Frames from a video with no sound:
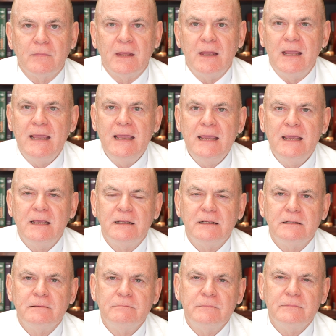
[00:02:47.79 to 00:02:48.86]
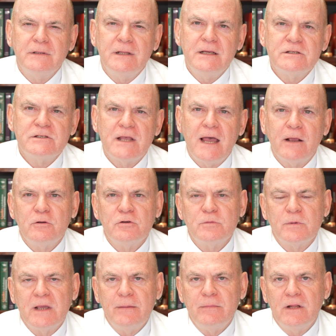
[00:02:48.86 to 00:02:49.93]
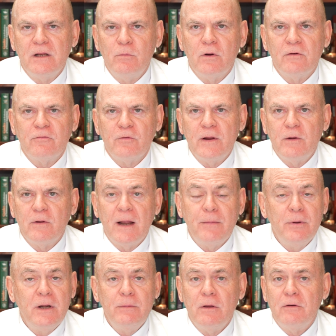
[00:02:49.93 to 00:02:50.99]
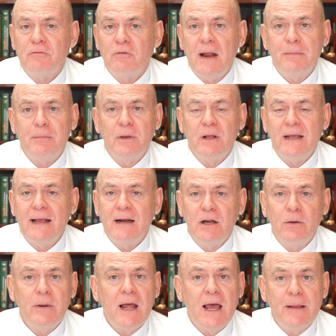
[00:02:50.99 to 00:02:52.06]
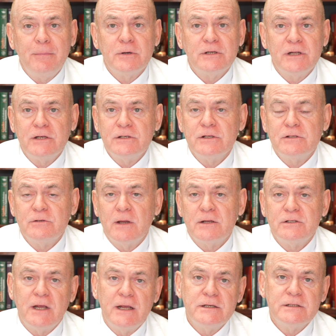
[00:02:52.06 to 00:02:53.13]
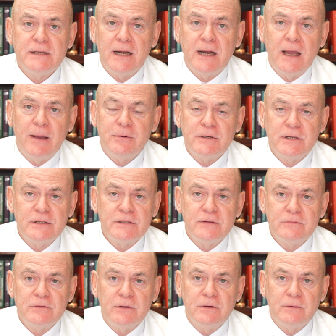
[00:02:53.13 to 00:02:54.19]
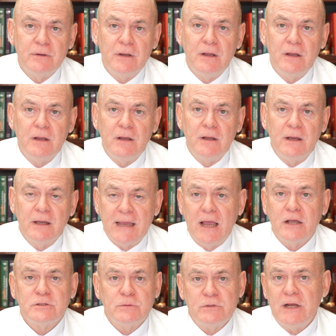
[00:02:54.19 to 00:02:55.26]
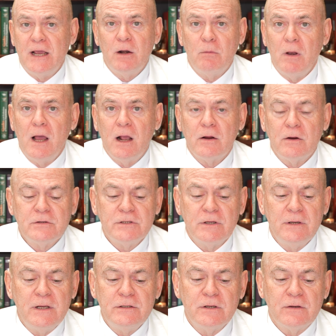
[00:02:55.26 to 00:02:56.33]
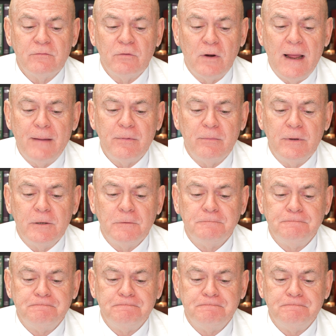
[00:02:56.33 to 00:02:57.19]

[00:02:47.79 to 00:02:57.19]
His cycles became a little more frequent. I put him on verapamil. He had a little bit of hypertension, so I changed his antihypertensive to a calcium channel blocker. So he took verapamil.